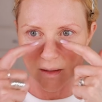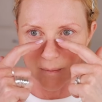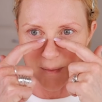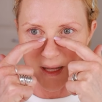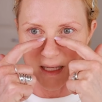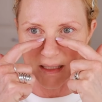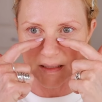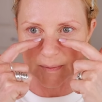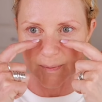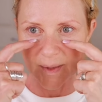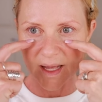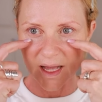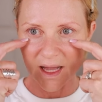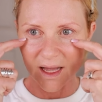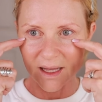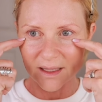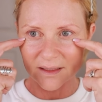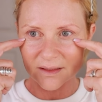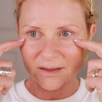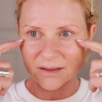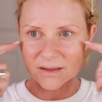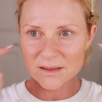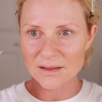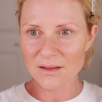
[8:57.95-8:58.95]
it makes my
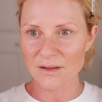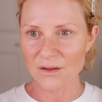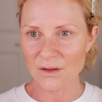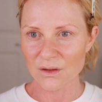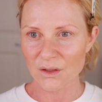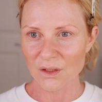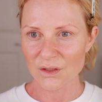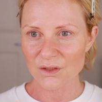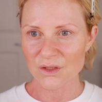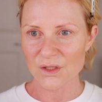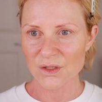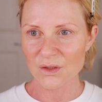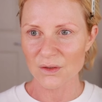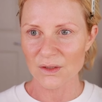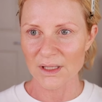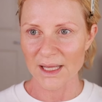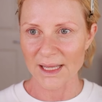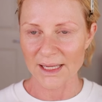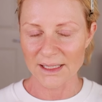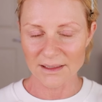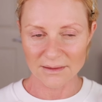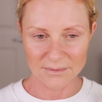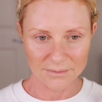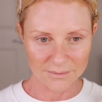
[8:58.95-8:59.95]
eyes look too
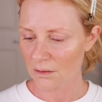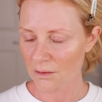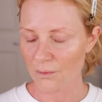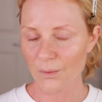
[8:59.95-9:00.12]
light.